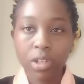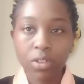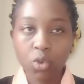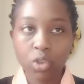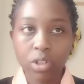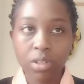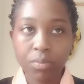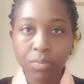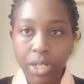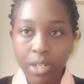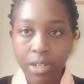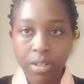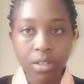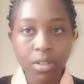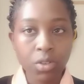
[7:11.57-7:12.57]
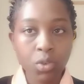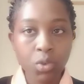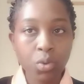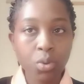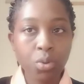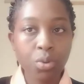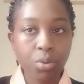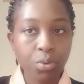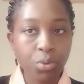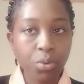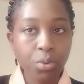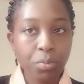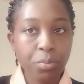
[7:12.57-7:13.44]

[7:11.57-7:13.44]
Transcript: is transmitted is through